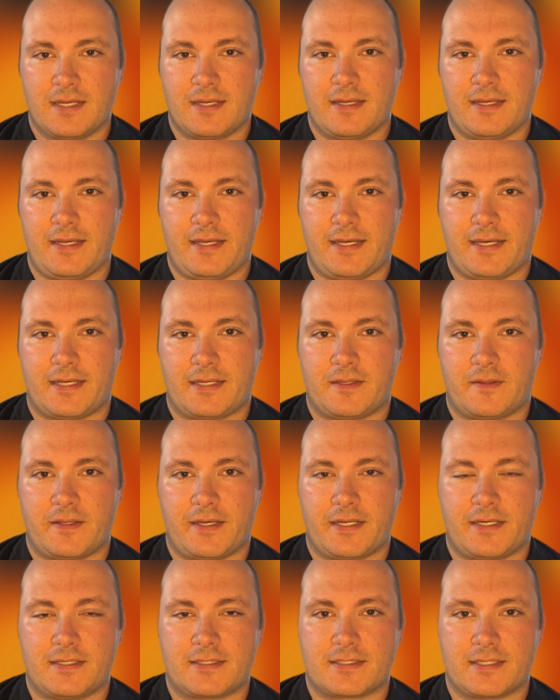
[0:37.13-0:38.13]
and
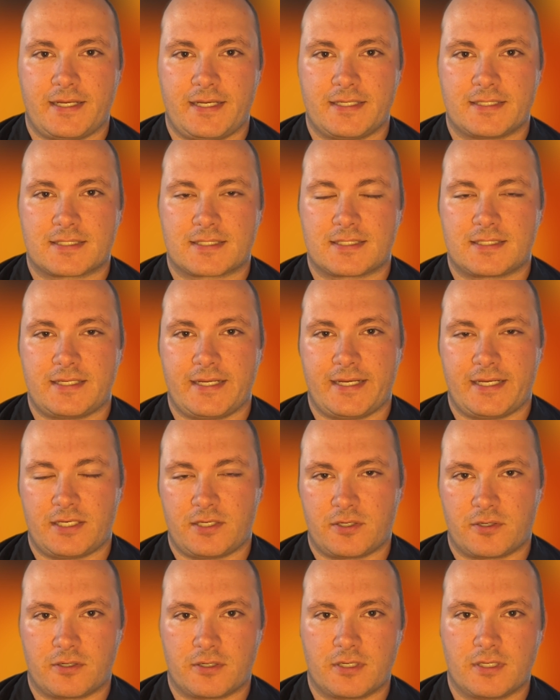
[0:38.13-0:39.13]
that is a
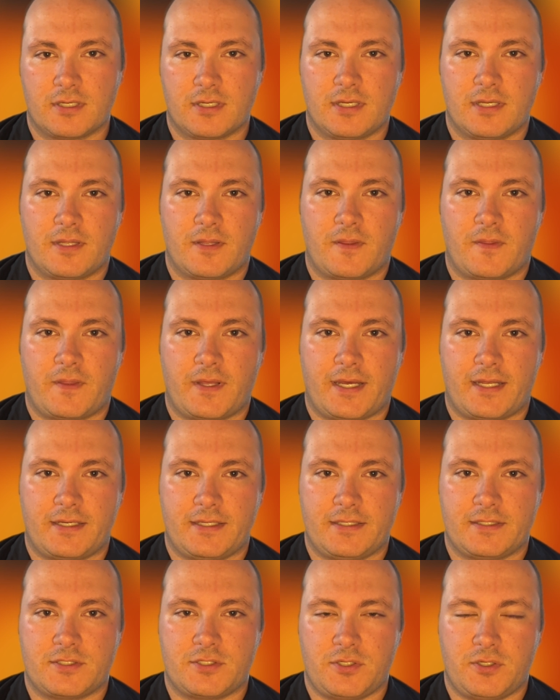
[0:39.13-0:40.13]
standard that
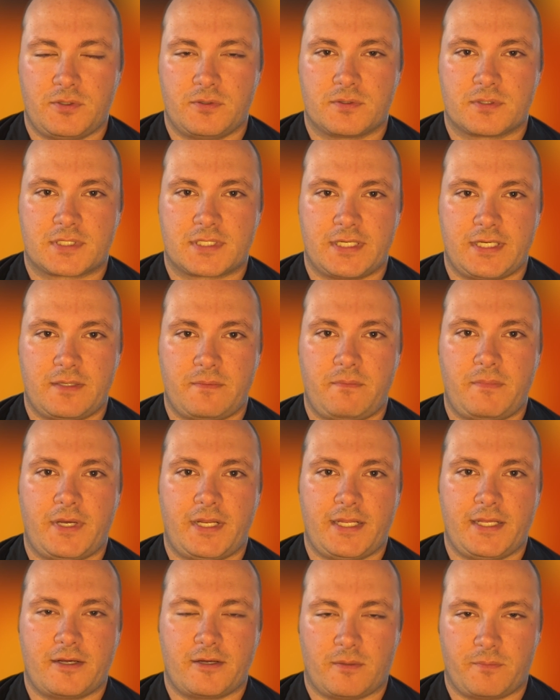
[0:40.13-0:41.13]
is used in
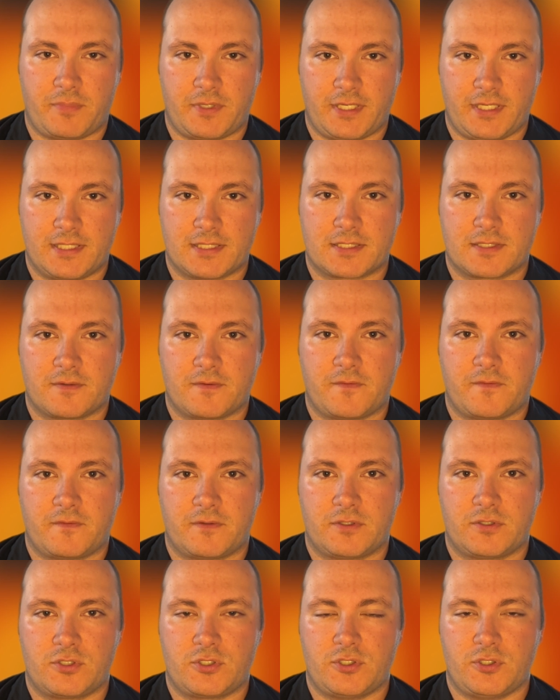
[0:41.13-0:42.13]
many companies
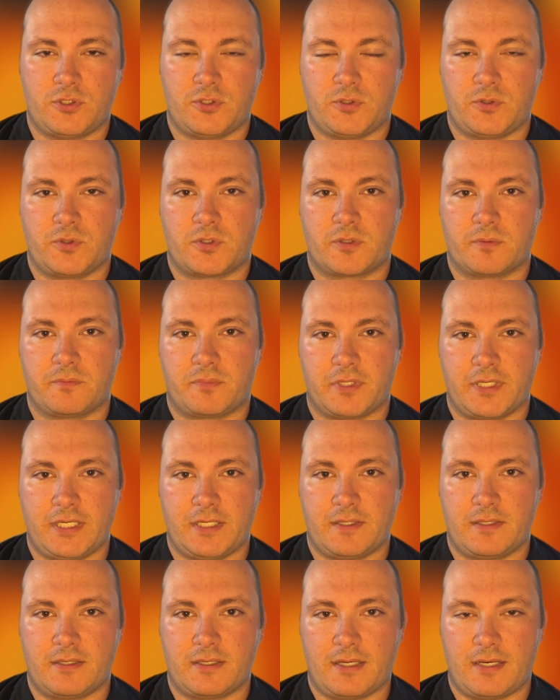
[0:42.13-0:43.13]
to complete
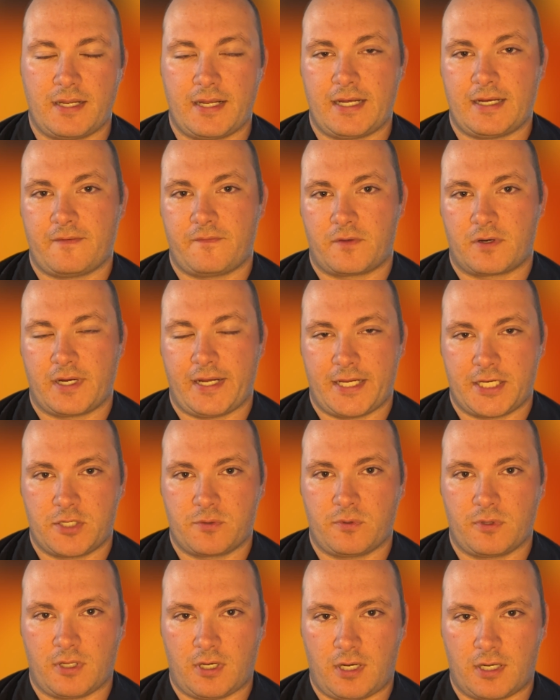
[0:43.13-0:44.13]
and have their
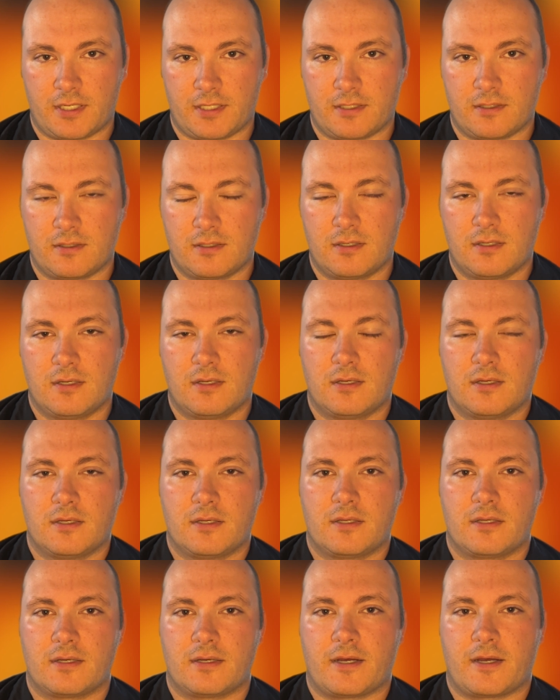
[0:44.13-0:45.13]
annual audit.
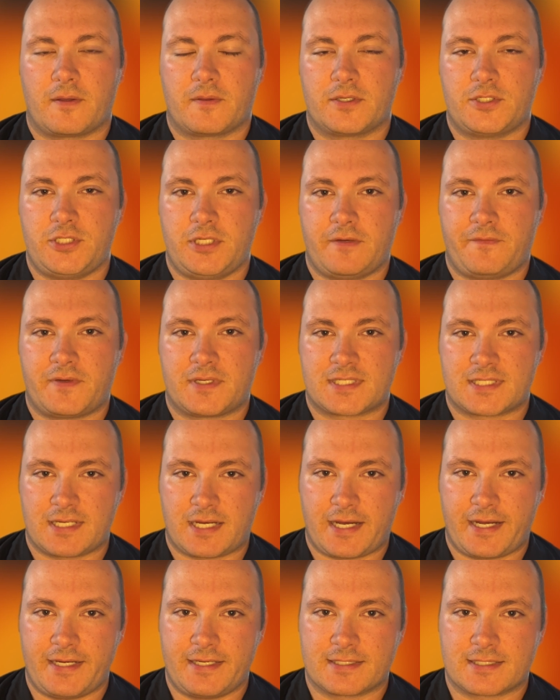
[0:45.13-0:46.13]
The
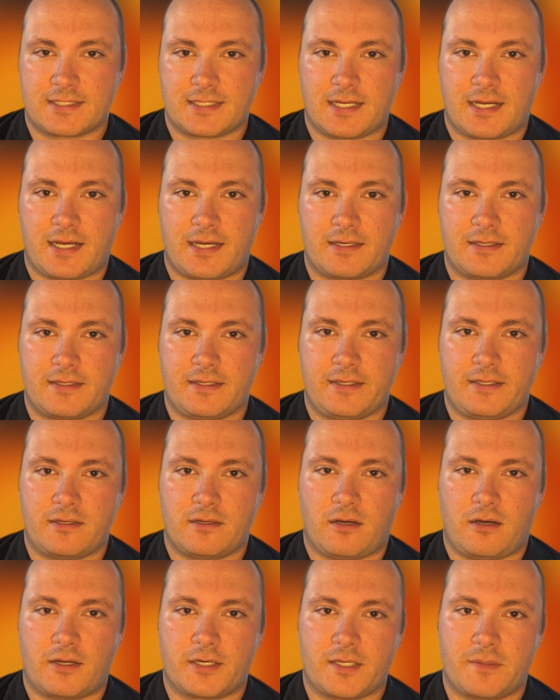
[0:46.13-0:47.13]
GFSI is not an
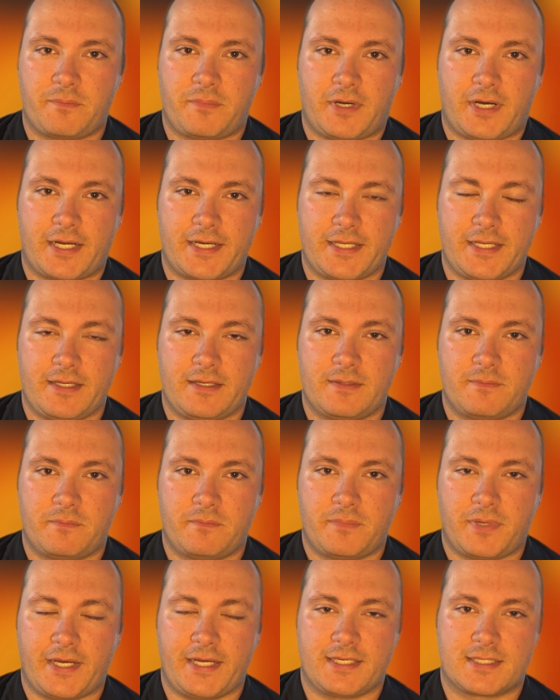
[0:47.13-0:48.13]
audit body
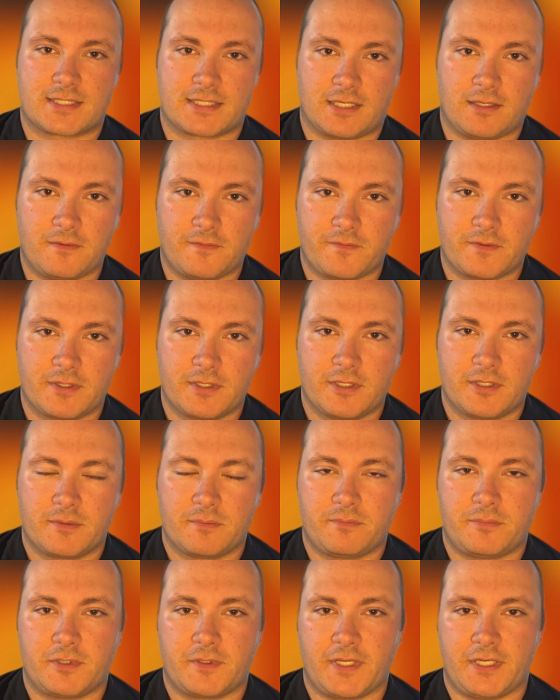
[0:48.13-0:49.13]
by itself,
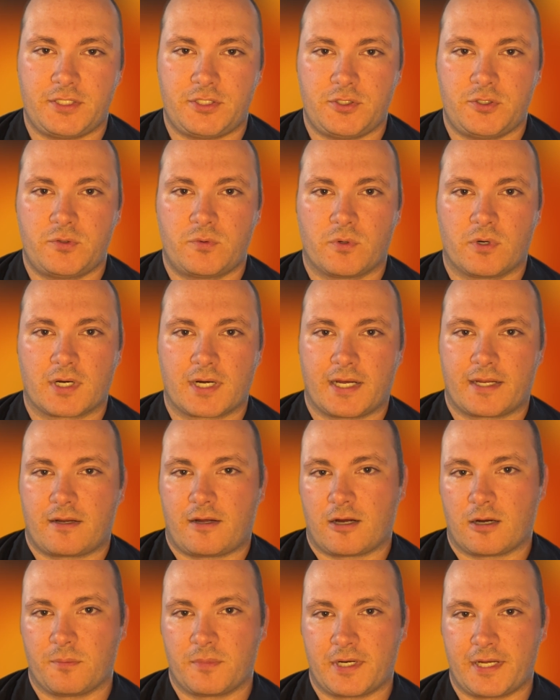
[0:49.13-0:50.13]
but they do work on
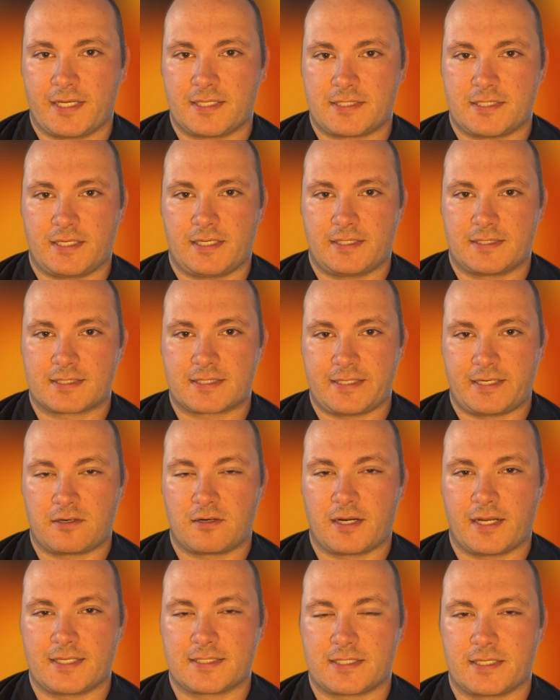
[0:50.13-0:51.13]
harmonizing and
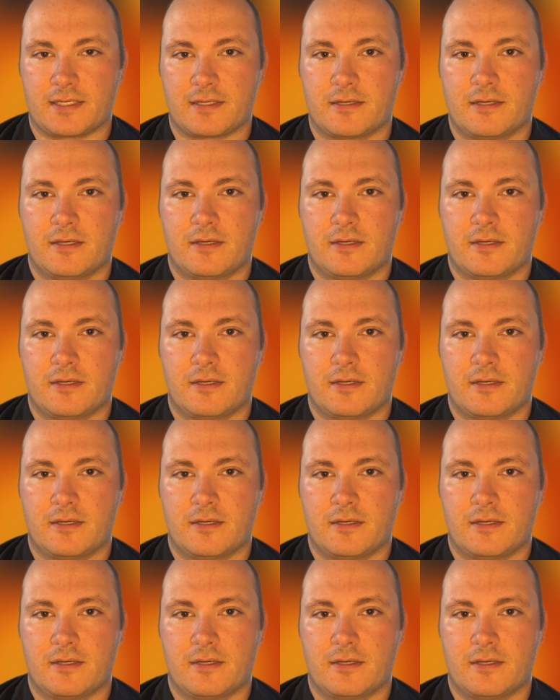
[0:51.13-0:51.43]
standardizing